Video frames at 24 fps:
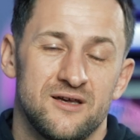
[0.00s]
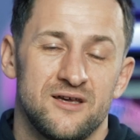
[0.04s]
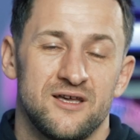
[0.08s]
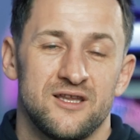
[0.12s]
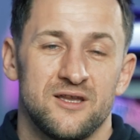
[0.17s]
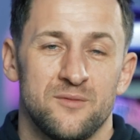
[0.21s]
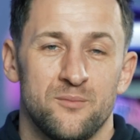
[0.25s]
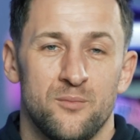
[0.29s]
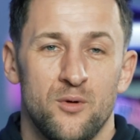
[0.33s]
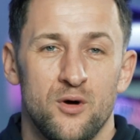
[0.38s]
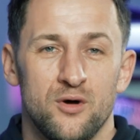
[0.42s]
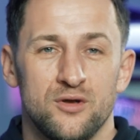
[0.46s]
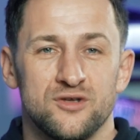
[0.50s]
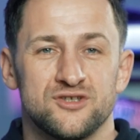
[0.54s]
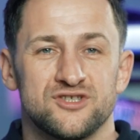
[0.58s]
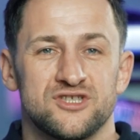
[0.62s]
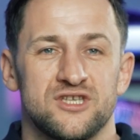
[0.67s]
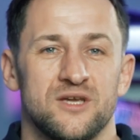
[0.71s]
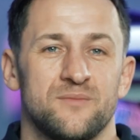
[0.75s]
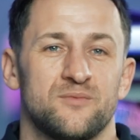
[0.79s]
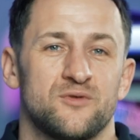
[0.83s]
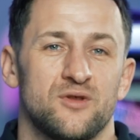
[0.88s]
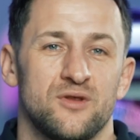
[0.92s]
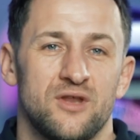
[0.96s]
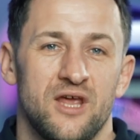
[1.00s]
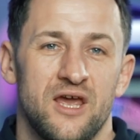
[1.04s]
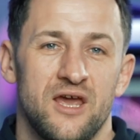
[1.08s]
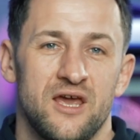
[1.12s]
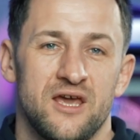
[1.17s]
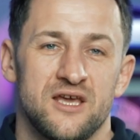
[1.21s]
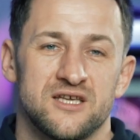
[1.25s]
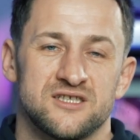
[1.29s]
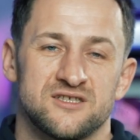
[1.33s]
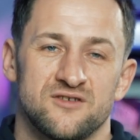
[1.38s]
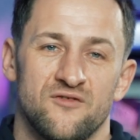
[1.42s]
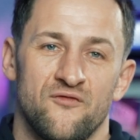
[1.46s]
And the bonus tip today
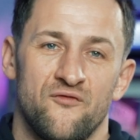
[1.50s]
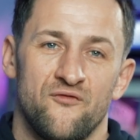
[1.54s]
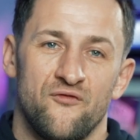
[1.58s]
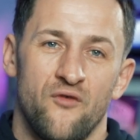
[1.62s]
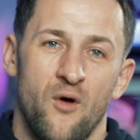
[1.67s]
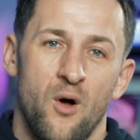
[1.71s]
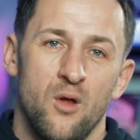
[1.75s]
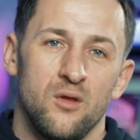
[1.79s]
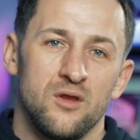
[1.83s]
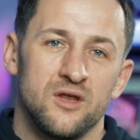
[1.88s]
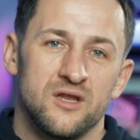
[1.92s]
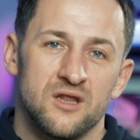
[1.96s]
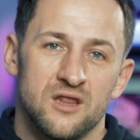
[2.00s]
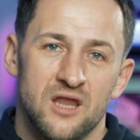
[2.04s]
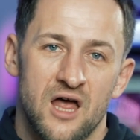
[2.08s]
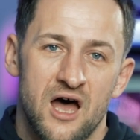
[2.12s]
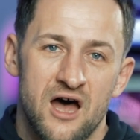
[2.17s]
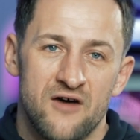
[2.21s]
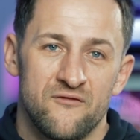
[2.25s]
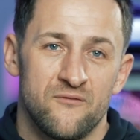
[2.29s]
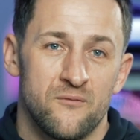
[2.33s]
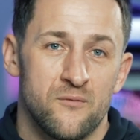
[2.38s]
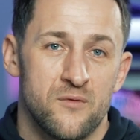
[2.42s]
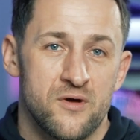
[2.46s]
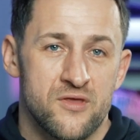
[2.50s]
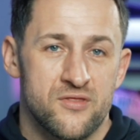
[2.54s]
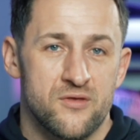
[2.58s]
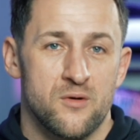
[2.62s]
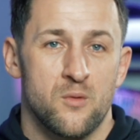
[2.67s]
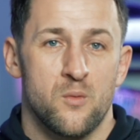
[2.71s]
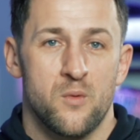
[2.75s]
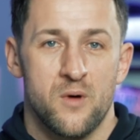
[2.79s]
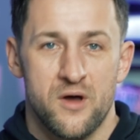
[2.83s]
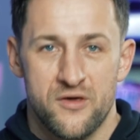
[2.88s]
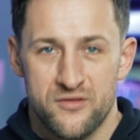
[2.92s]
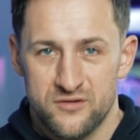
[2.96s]
is fall in love with
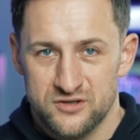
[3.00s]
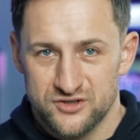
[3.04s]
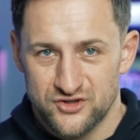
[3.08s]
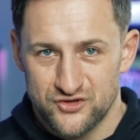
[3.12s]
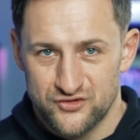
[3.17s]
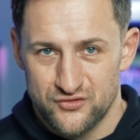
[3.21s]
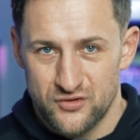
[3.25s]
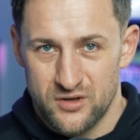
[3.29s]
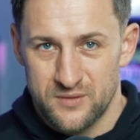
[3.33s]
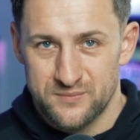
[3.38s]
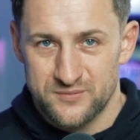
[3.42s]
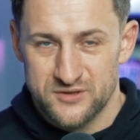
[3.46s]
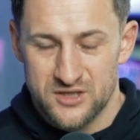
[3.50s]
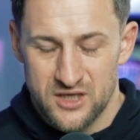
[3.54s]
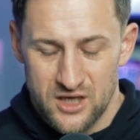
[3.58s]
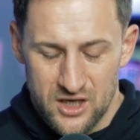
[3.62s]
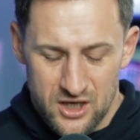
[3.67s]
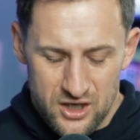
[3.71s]
weather strips.